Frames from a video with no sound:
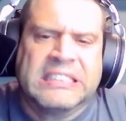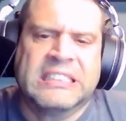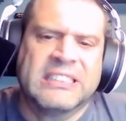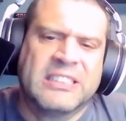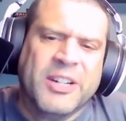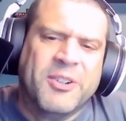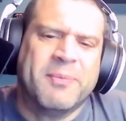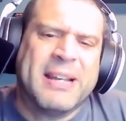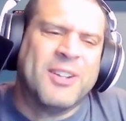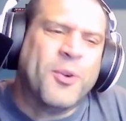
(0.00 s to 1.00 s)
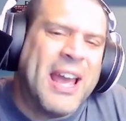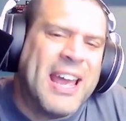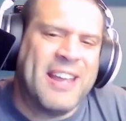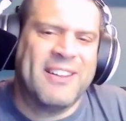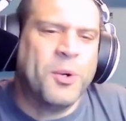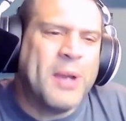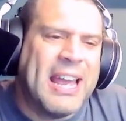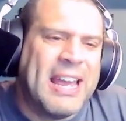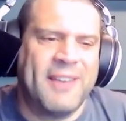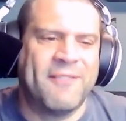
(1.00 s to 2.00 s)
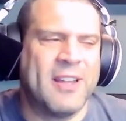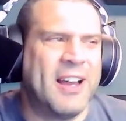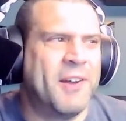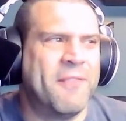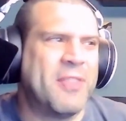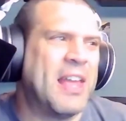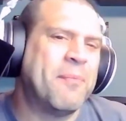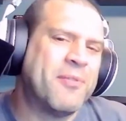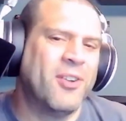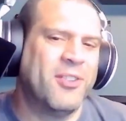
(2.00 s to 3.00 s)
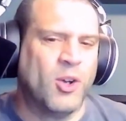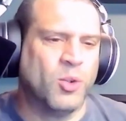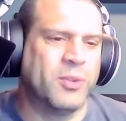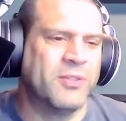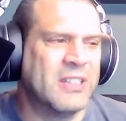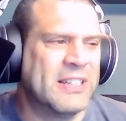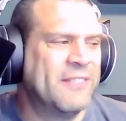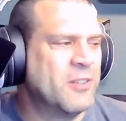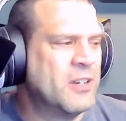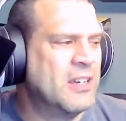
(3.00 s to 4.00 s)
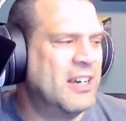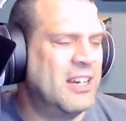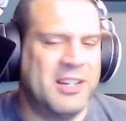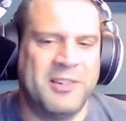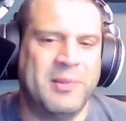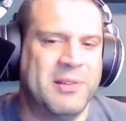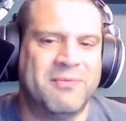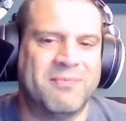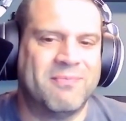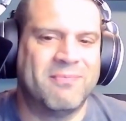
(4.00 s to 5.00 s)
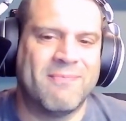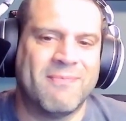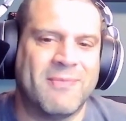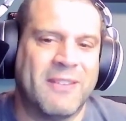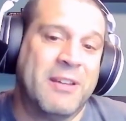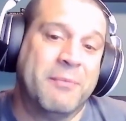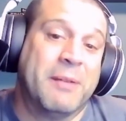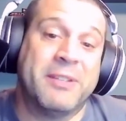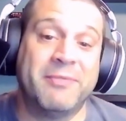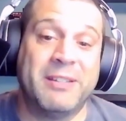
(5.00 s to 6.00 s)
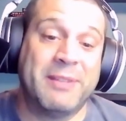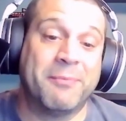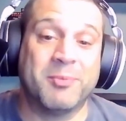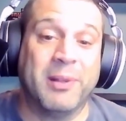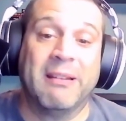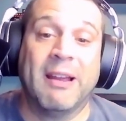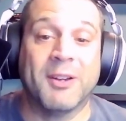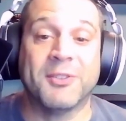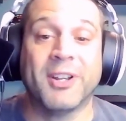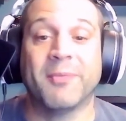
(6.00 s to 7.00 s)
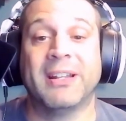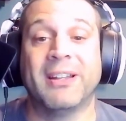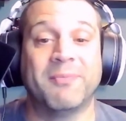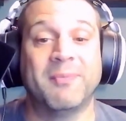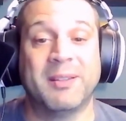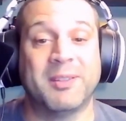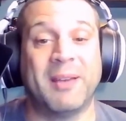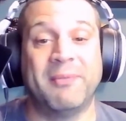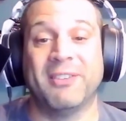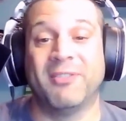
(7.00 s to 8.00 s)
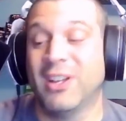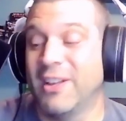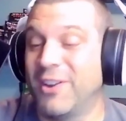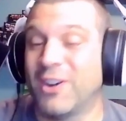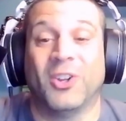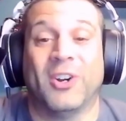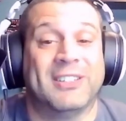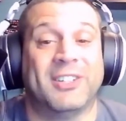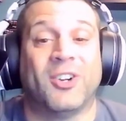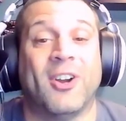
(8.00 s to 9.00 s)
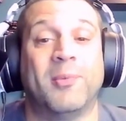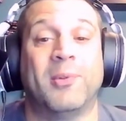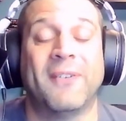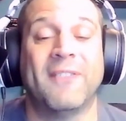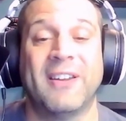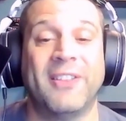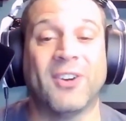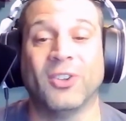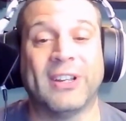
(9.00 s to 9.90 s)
to me is okay. It's okay. I prefer the old one. But I'm splitting hairs here. Their look is incredible. Their look is